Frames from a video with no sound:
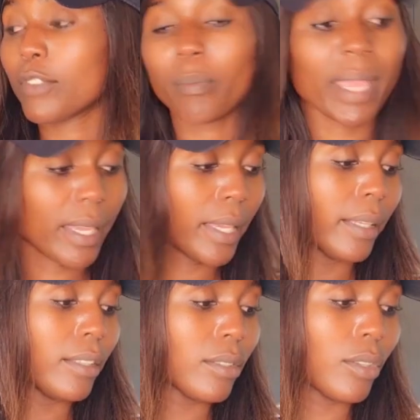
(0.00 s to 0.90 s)
is for baking,
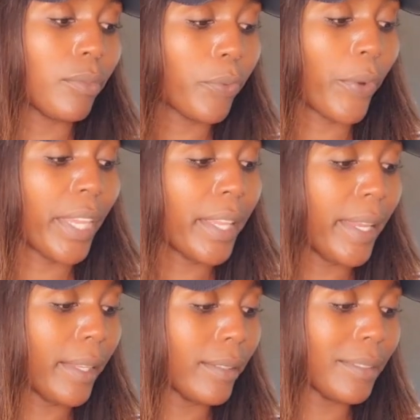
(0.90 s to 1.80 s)
it's not for
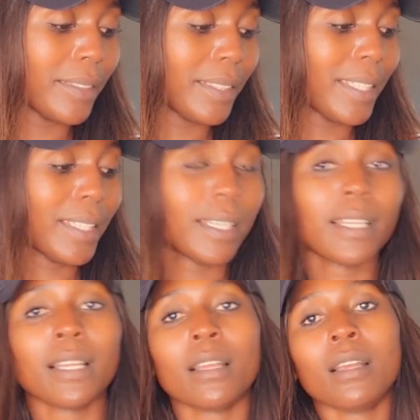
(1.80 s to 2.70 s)
eating.
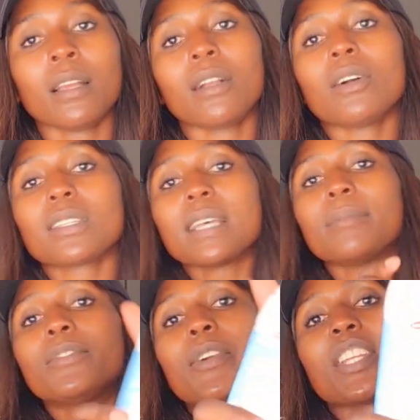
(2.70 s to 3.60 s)
Got
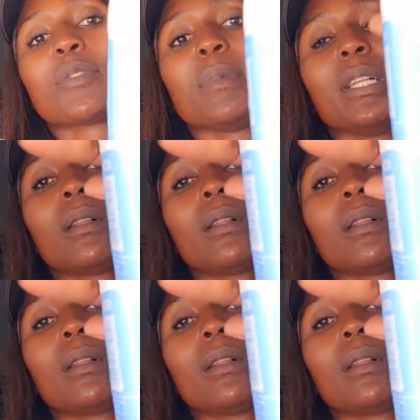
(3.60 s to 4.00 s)
some fresh